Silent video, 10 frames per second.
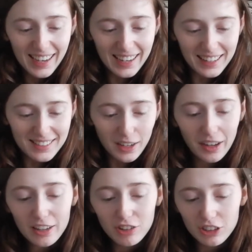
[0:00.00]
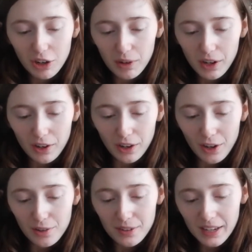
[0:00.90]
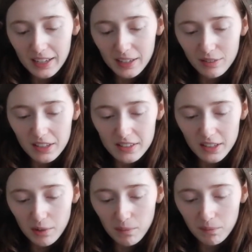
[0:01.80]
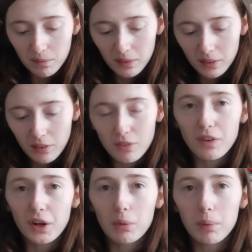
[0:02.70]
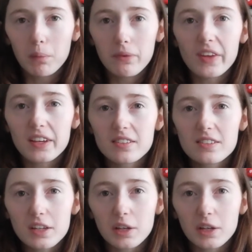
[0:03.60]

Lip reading: And it's, I actually don't own any of these Funko Pop things,